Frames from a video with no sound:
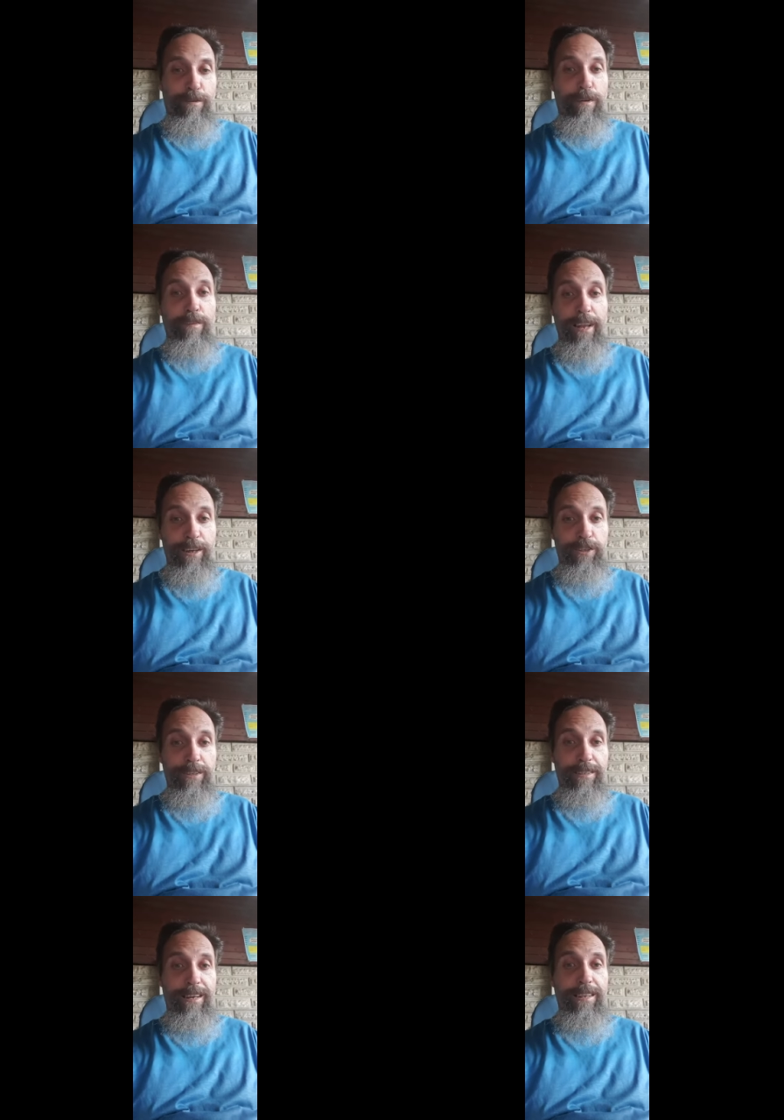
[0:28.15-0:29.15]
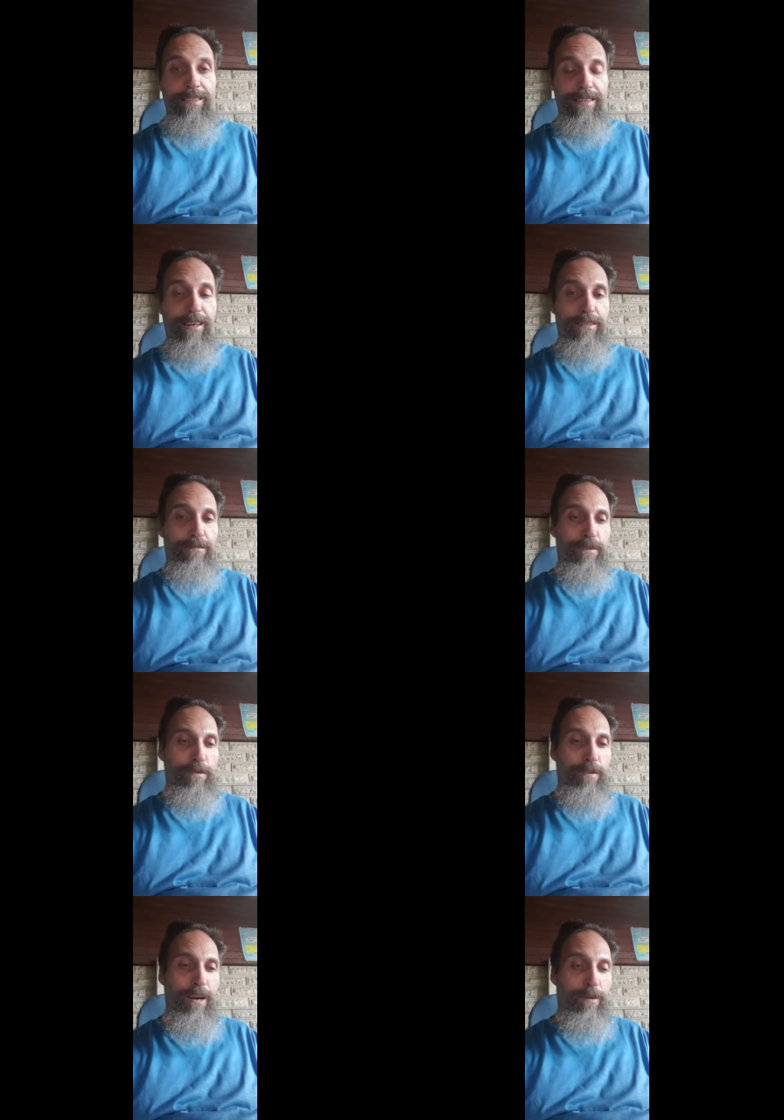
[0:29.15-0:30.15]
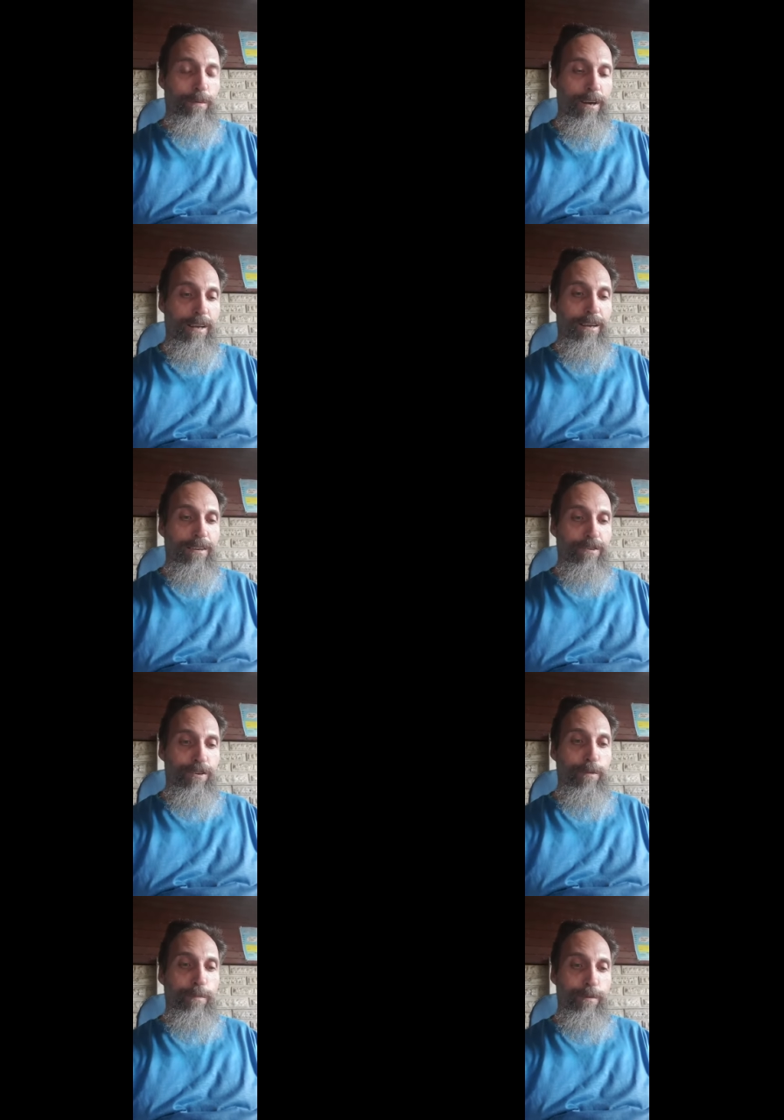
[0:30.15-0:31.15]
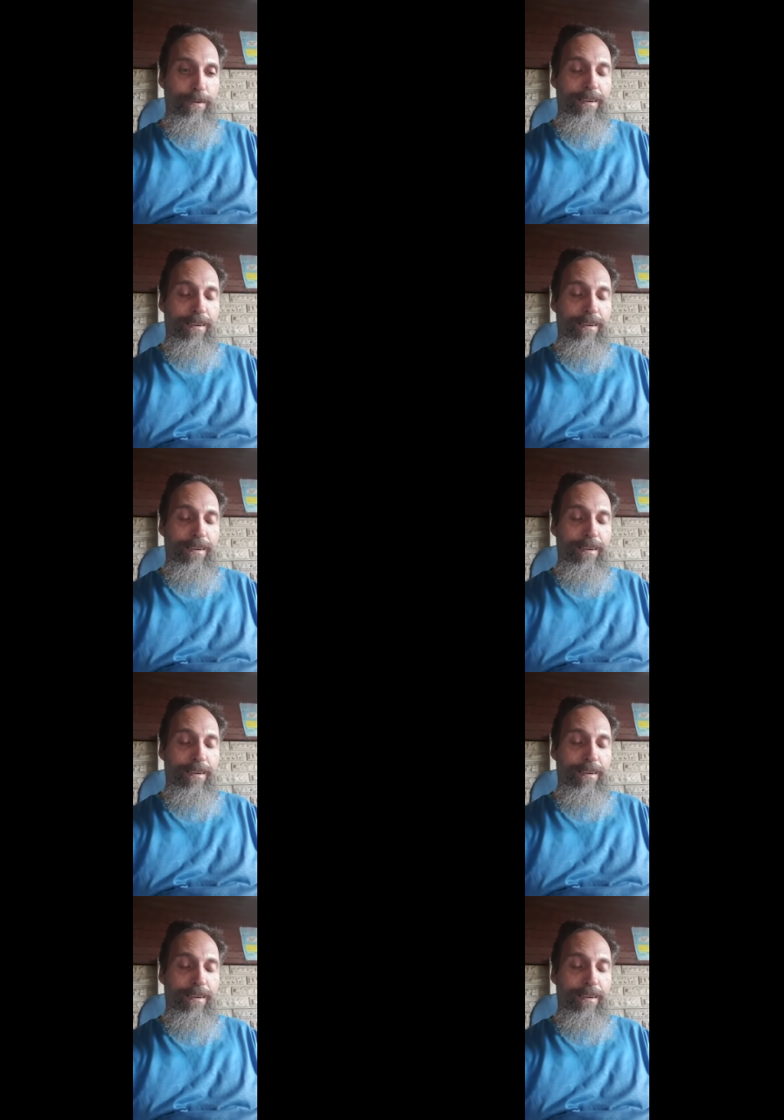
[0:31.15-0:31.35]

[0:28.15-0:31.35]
revelations and insights for you that I want to drop.